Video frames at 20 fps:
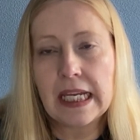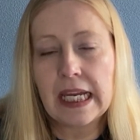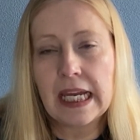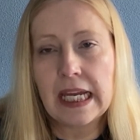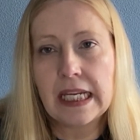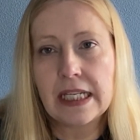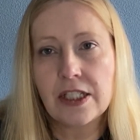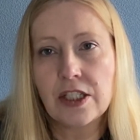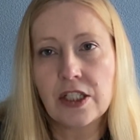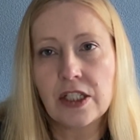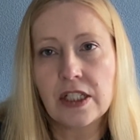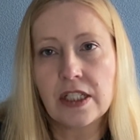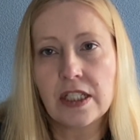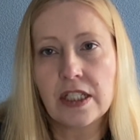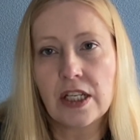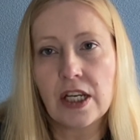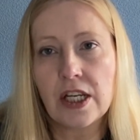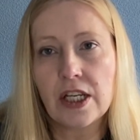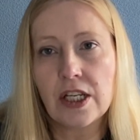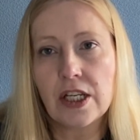It's just
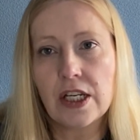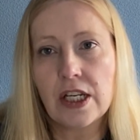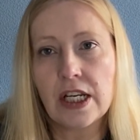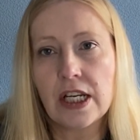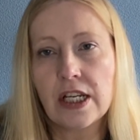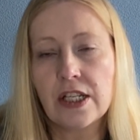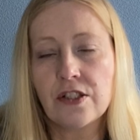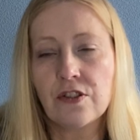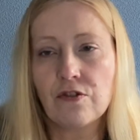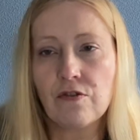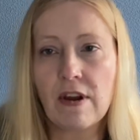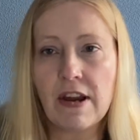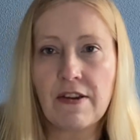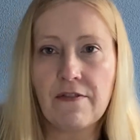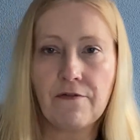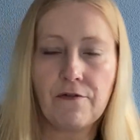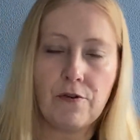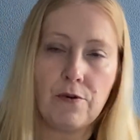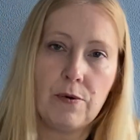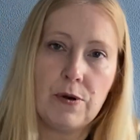a
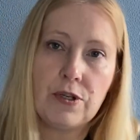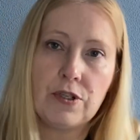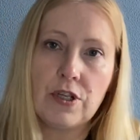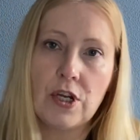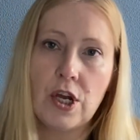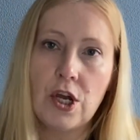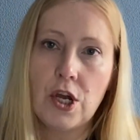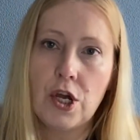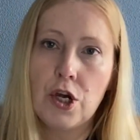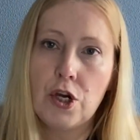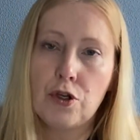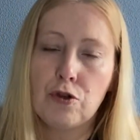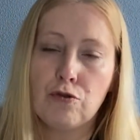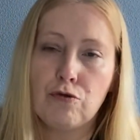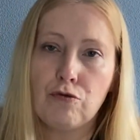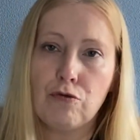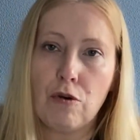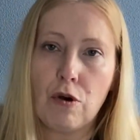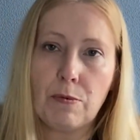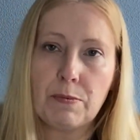straightforward
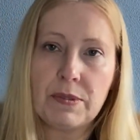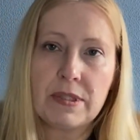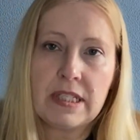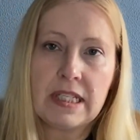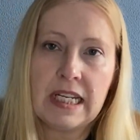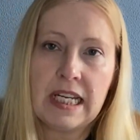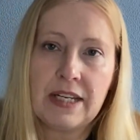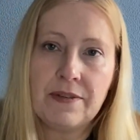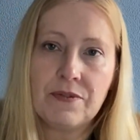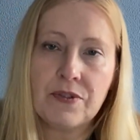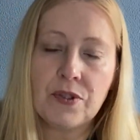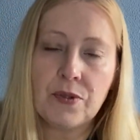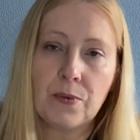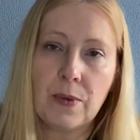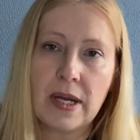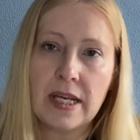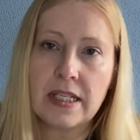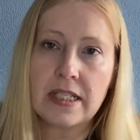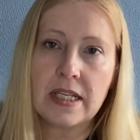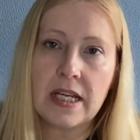drop sleeve
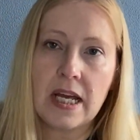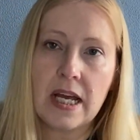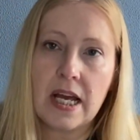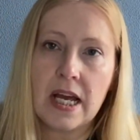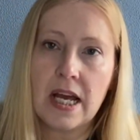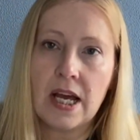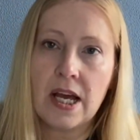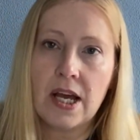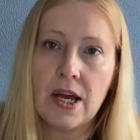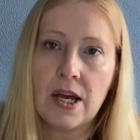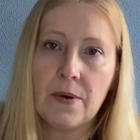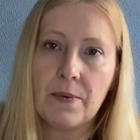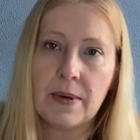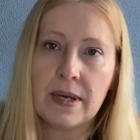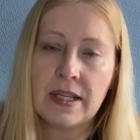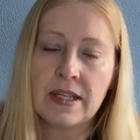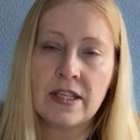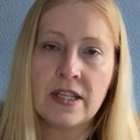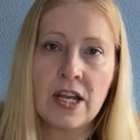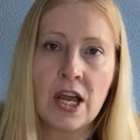sweater
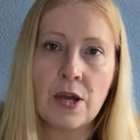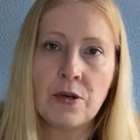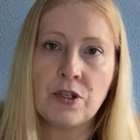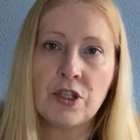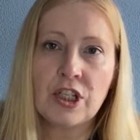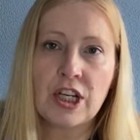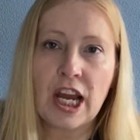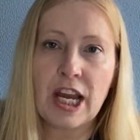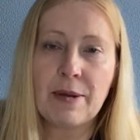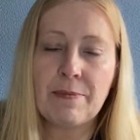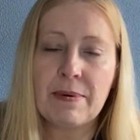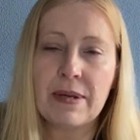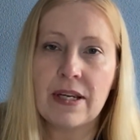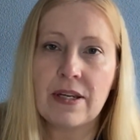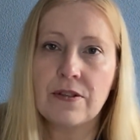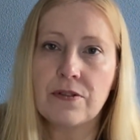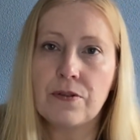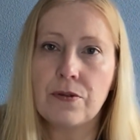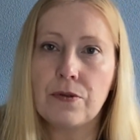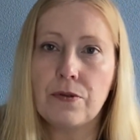with no shaping
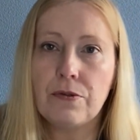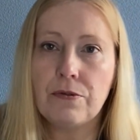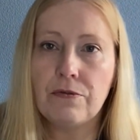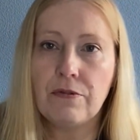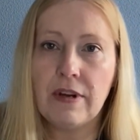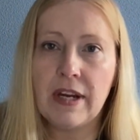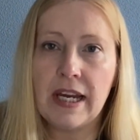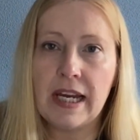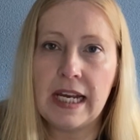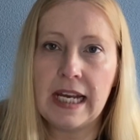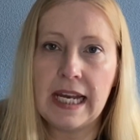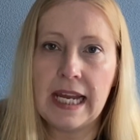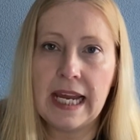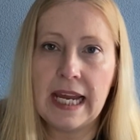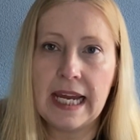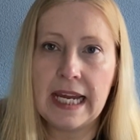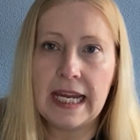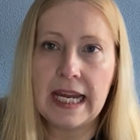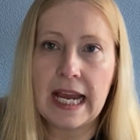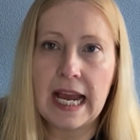at all
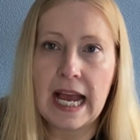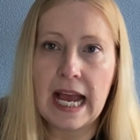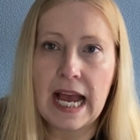really.